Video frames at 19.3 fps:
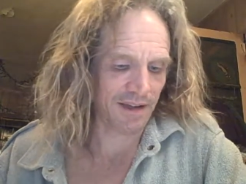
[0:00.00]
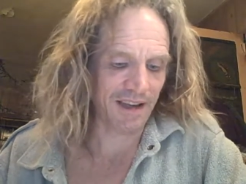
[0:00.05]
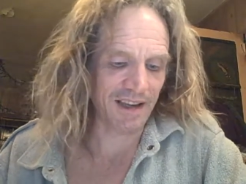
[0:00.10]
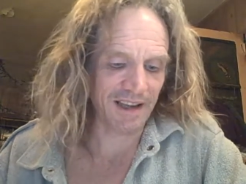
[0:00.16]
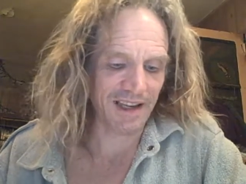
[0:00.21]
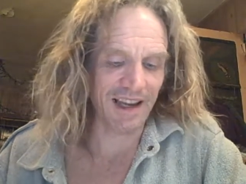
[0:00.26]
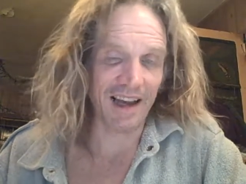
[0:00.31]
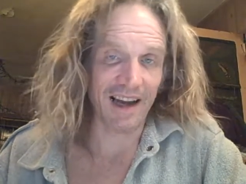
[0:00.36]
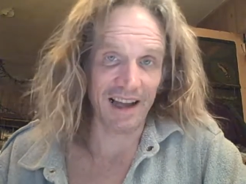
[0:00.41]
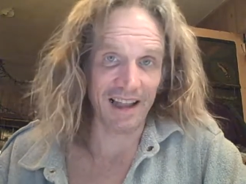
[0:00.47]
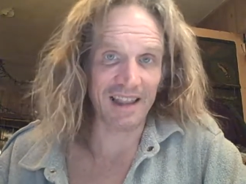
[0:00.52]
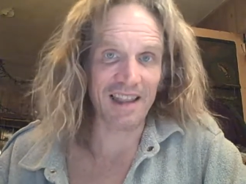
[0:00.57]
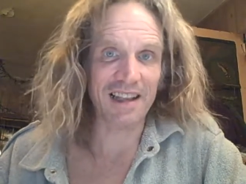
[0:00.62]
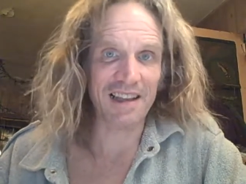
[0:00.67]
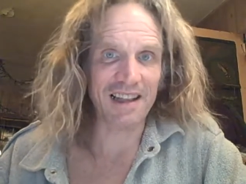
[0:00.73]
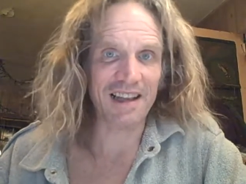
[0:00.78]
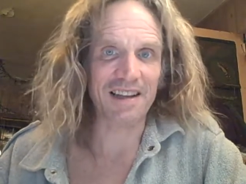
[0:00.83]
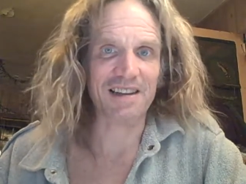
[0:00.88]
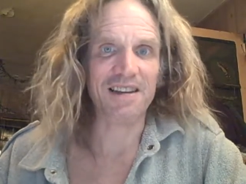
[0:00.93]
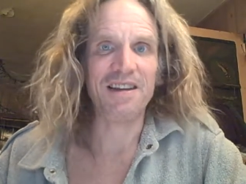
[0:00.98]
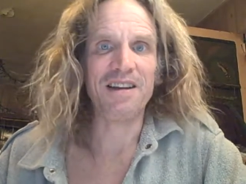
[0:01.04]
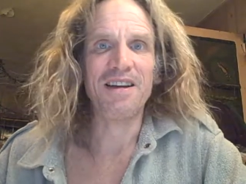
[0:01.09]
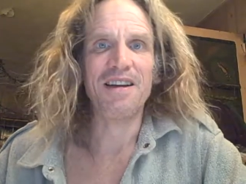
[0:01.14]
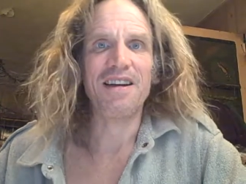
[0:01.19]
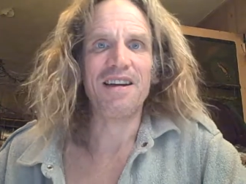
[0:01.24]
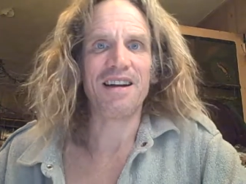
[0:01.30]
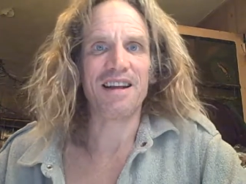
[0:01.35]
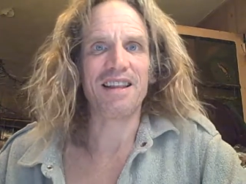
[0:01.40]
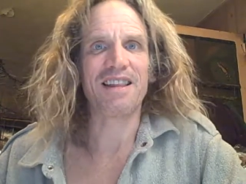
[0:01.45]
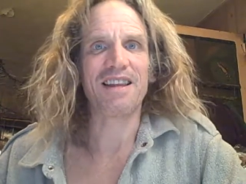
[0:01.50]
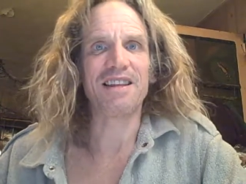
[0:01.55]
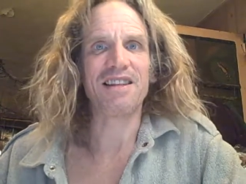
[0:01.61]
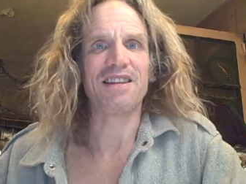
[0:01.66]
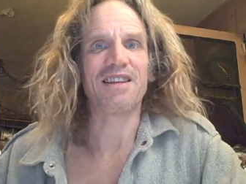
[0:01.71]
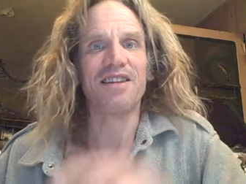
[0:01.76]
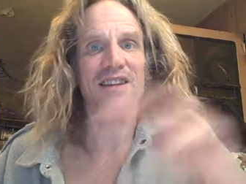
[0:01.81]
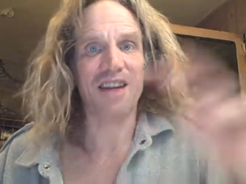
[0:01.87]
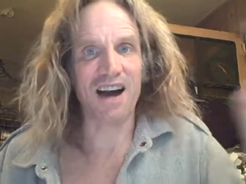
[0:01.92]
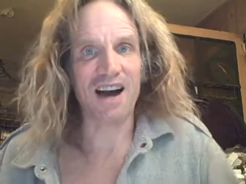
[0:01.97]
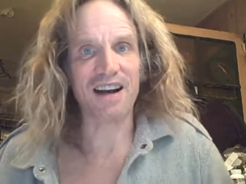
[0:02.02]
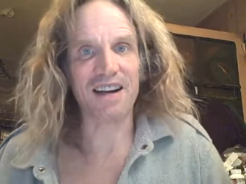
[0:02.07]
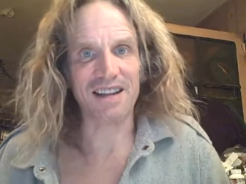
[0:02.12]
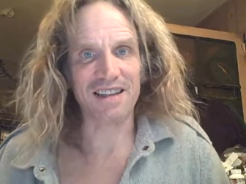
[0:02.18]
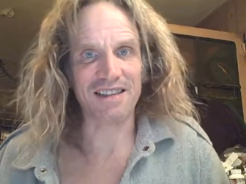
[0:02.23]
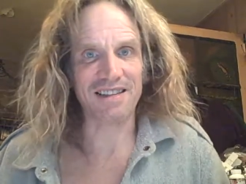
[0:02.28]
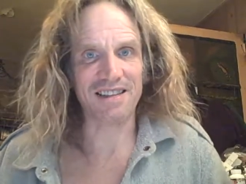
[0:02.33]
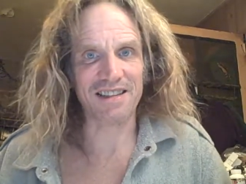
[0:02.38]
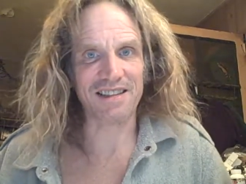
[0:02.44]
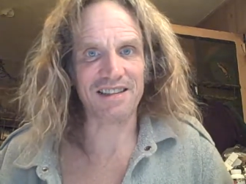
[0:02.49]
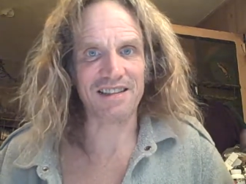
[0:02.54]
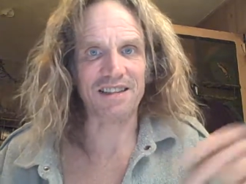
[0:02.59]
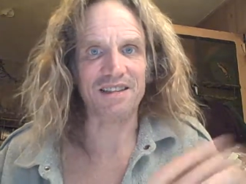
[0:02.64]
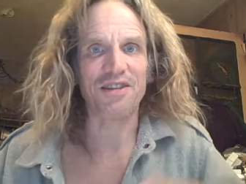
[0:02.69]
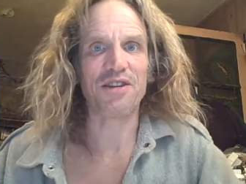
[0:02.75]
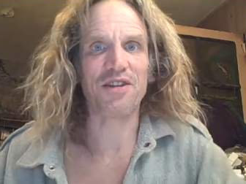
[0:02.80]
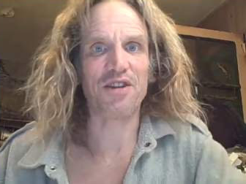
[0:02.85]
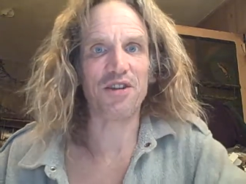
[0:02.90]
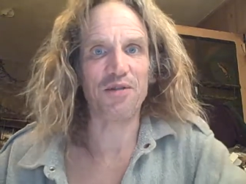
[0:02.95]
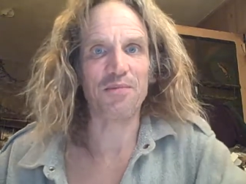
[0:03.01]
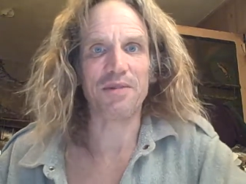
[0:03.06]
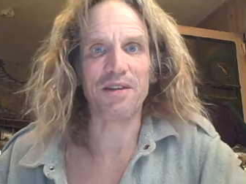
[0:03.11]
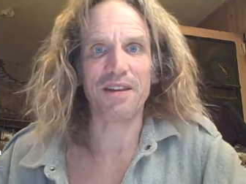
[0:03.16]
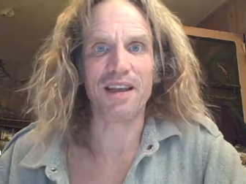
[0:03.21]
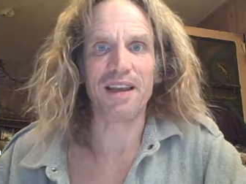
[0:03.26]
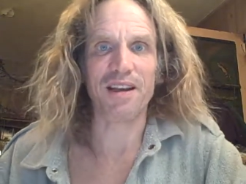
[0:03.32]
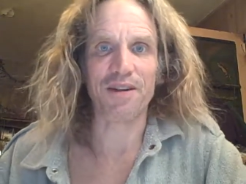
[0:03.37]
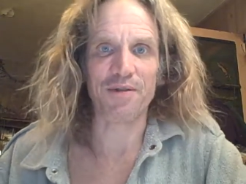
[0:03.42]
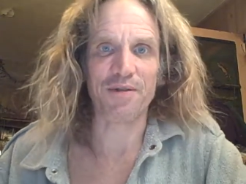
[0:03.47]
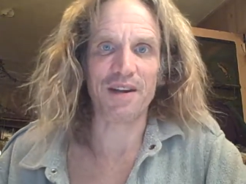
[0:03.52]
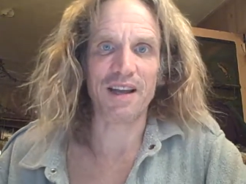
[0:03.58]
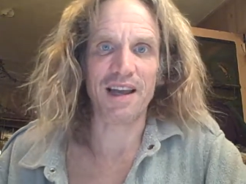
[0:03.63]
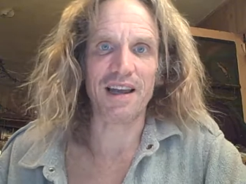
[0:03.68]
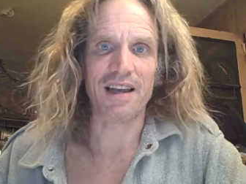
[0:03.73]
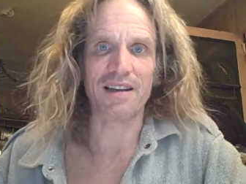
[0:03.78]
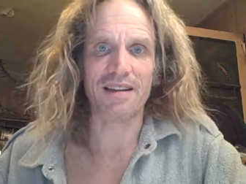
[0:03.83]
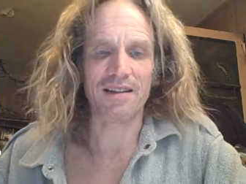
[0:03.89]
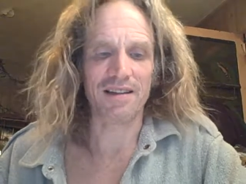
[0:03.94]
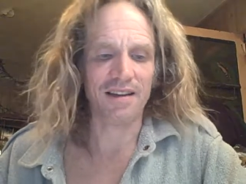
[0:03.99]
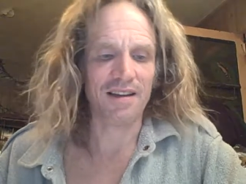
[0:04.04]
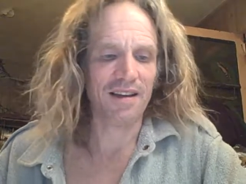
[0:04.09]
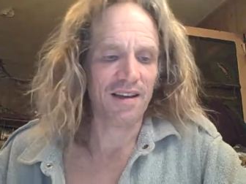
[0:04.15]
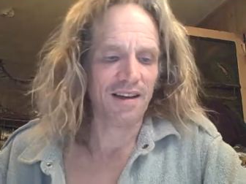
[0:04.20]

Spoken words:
Yeah, I think the non-existent human they create